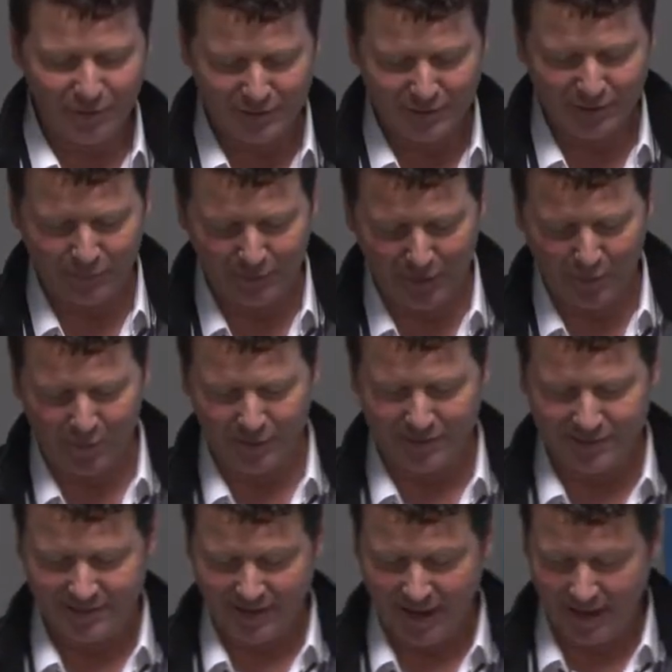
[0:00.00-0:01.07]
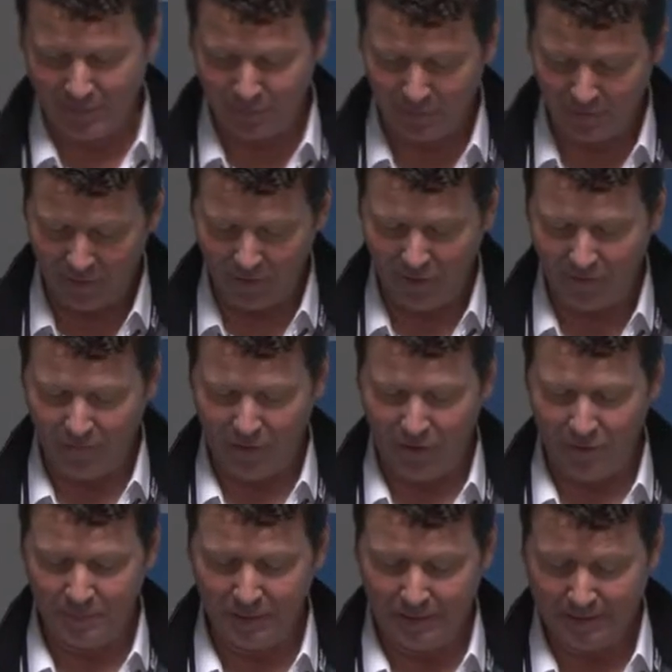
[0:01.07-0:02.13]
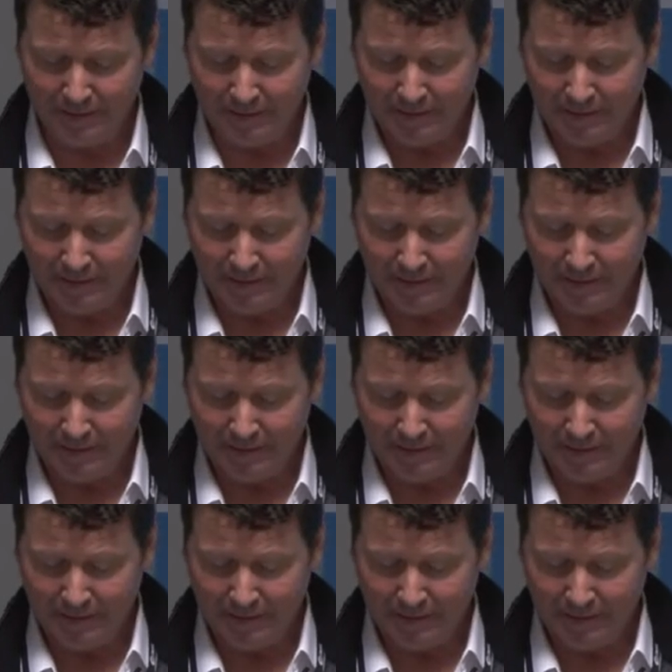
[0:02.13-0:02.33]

So we don't want a sad B I environment.